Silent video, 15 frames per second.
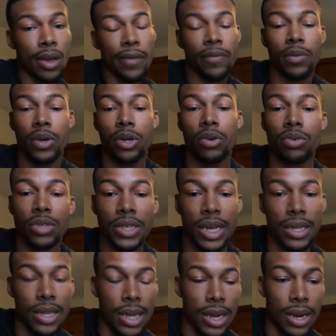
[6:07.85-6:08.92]
If you want to go
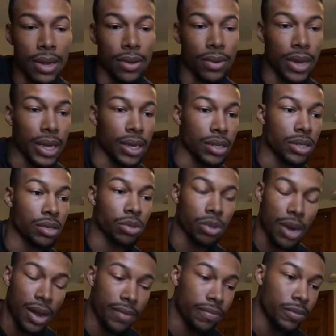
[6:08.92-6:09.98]
check that out, like and
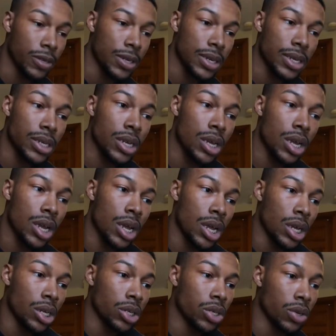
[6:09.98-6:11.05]
subscribe, please.
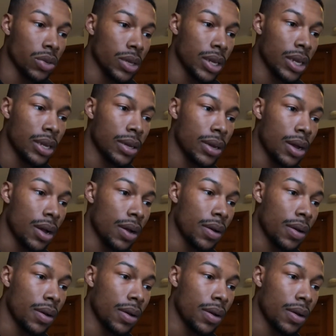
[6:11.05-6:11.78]
So then,